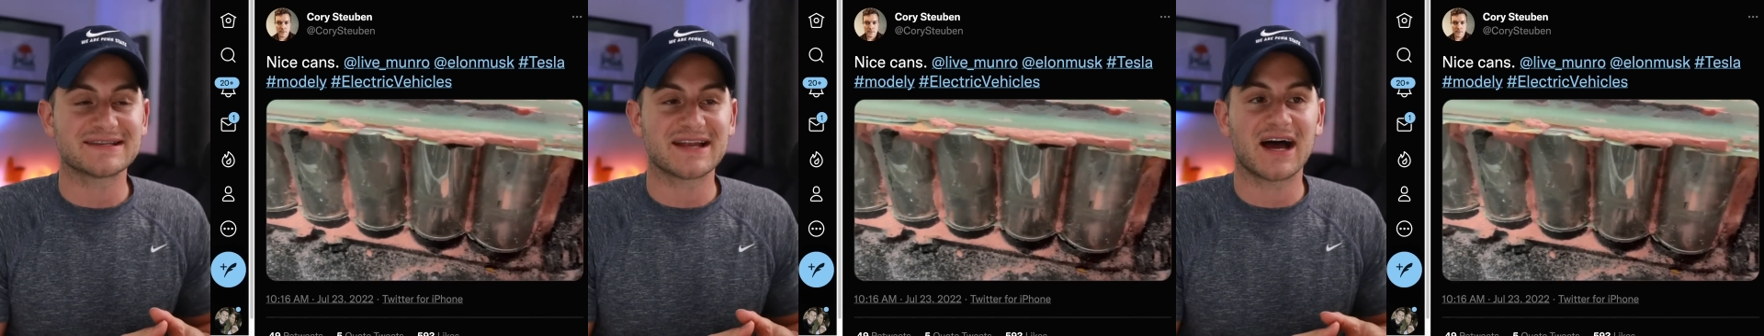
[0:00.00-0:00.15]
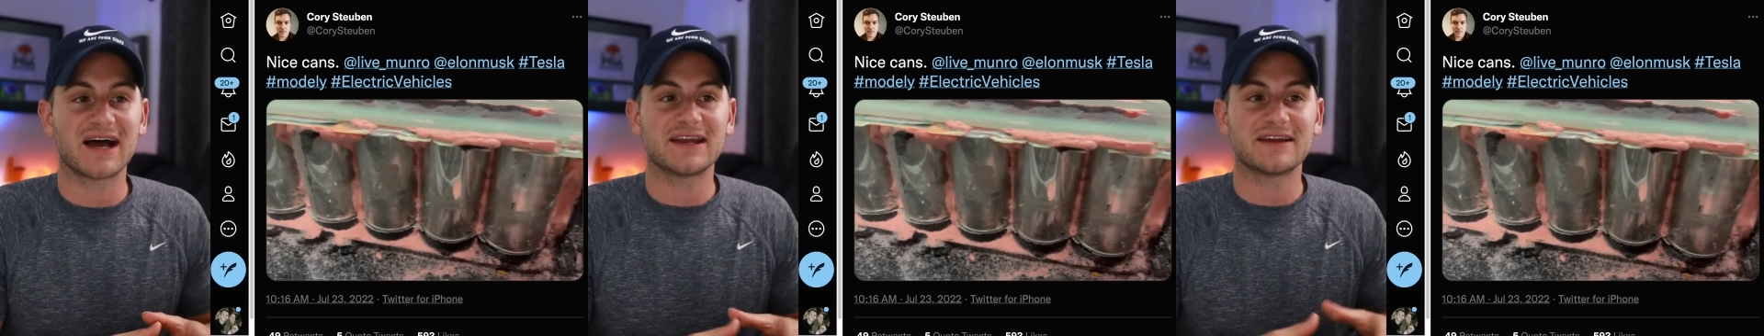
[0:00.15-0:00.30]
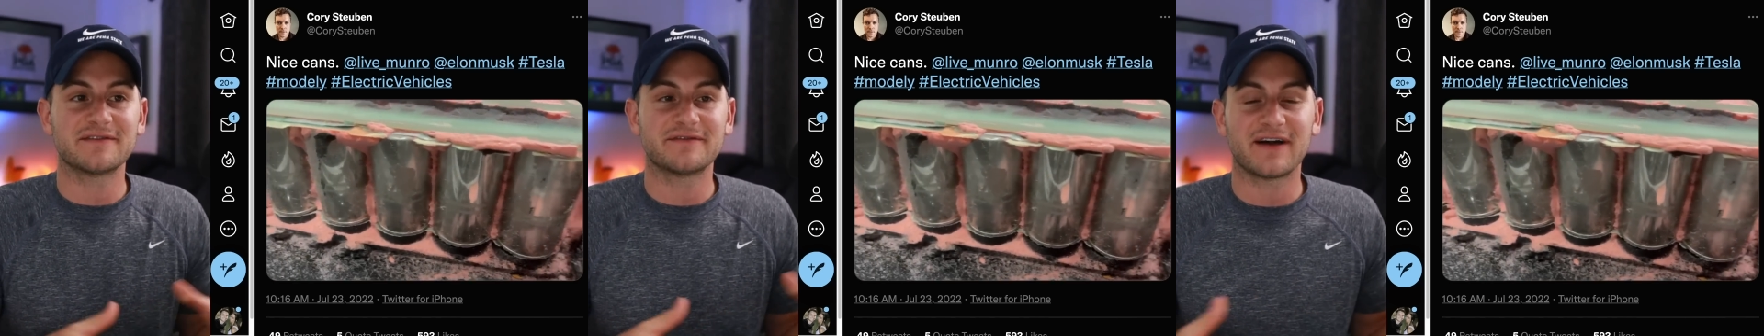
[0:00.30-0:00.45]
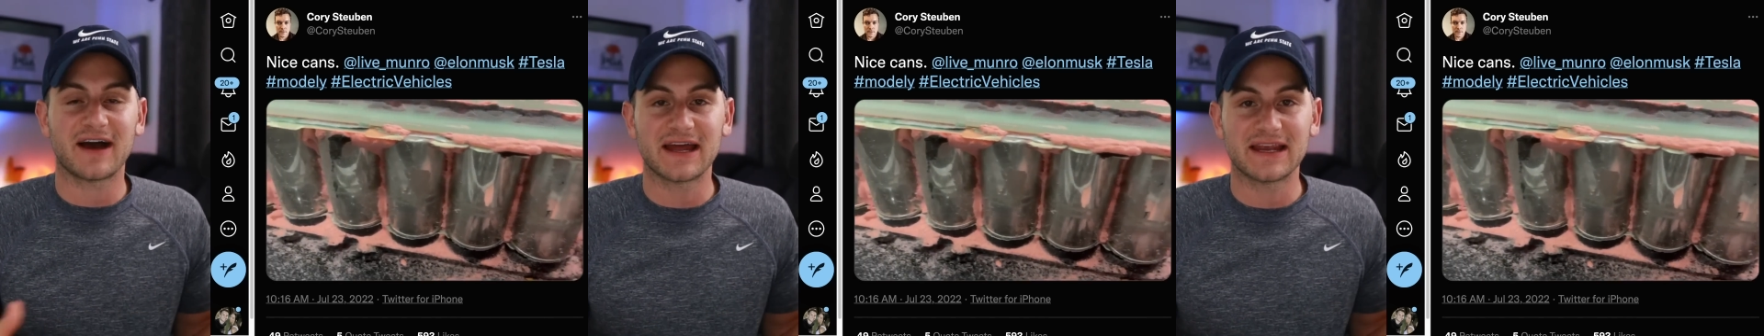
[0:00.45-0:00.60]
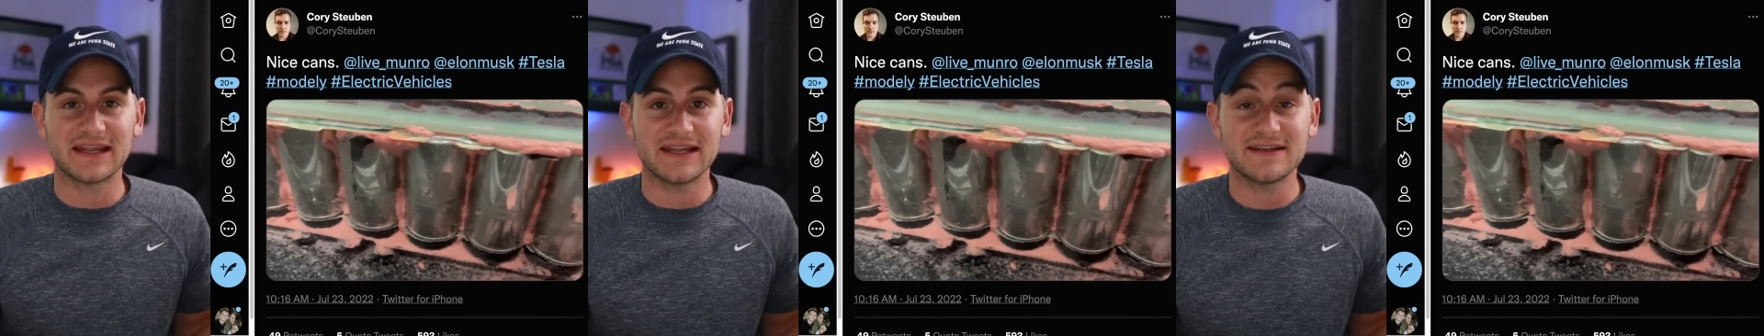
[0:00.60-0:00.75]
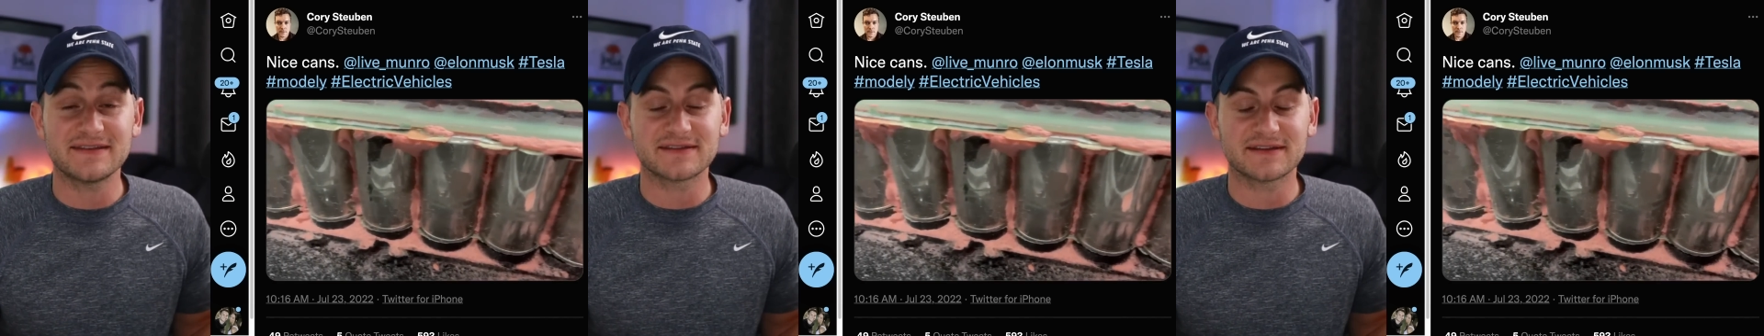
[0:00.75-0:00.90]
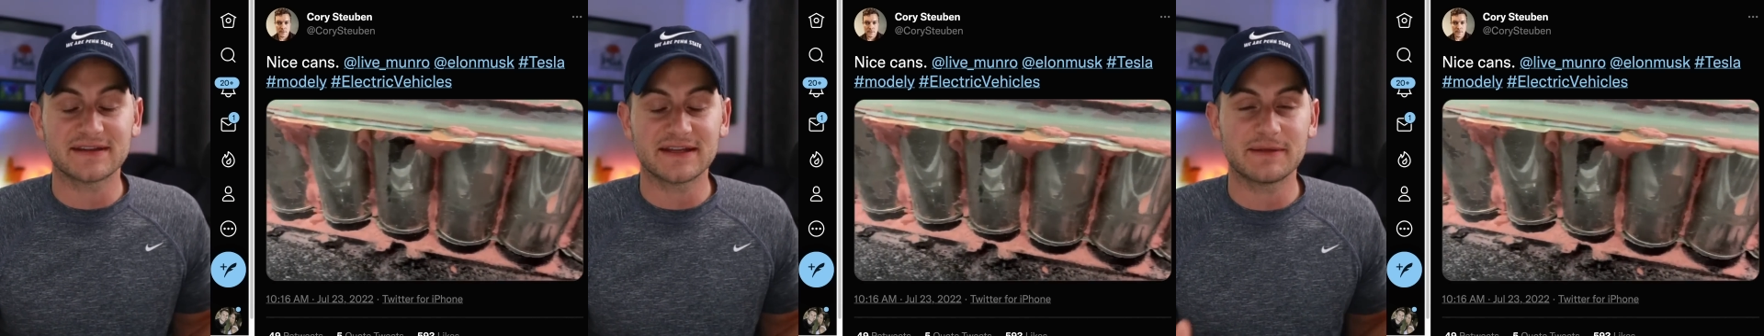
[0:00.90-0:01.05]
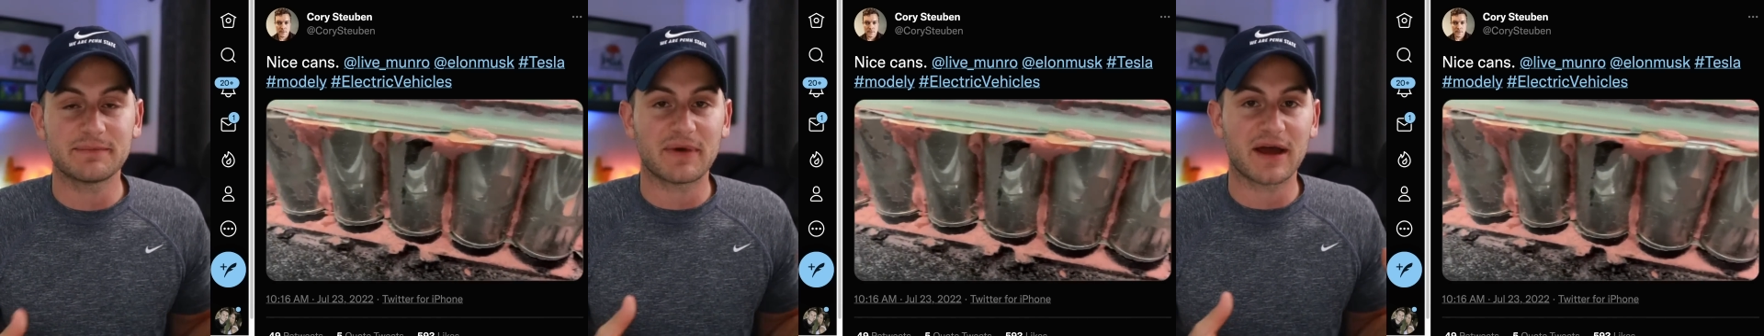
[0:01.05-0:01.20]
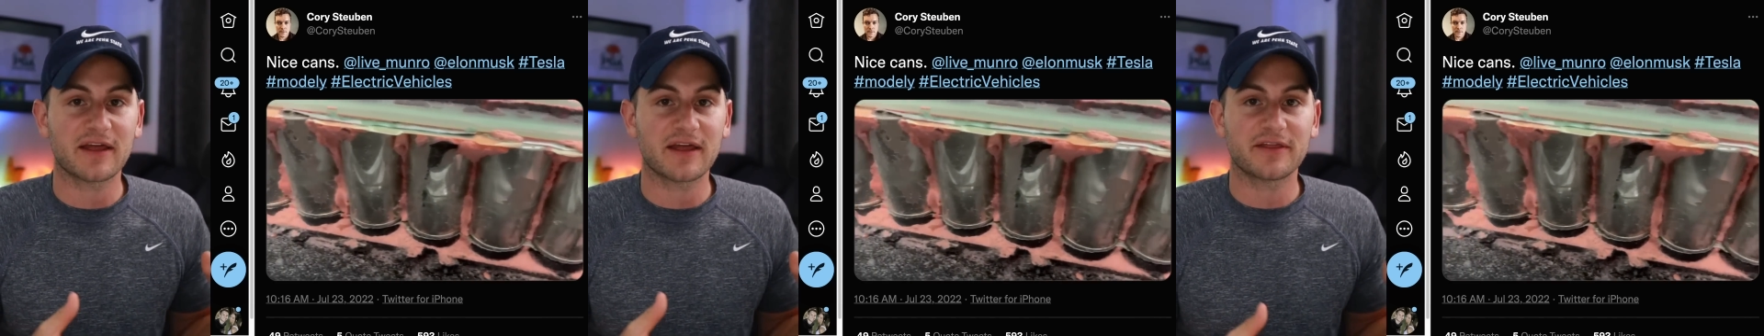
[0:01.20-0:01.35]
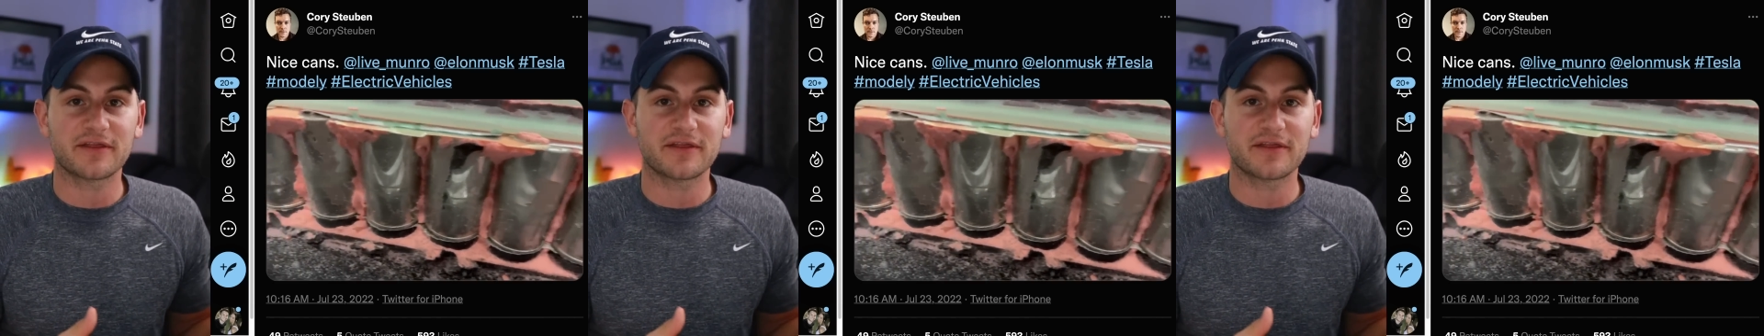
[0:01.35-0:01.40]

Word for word: not divide easily by